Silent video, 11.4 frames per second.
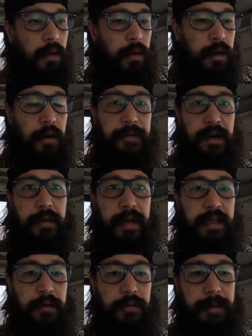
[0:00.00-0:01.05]
we'll go for a quick
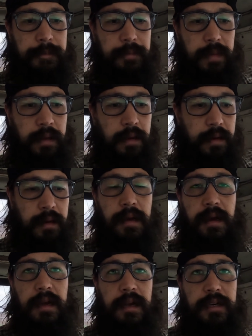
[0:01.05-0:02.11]
little rip
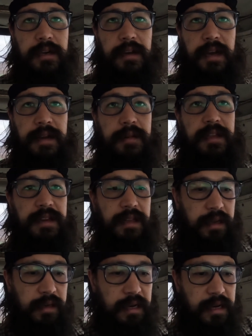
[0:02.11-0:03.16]
and show you guys what this
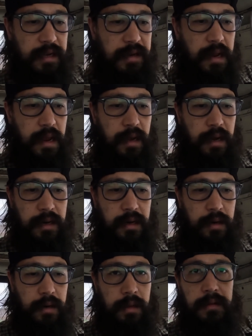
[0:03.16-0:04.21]
thing does
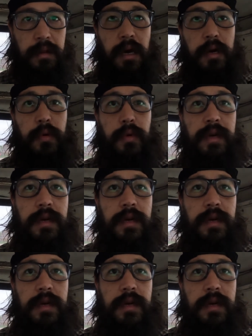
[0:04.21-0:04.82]
under load.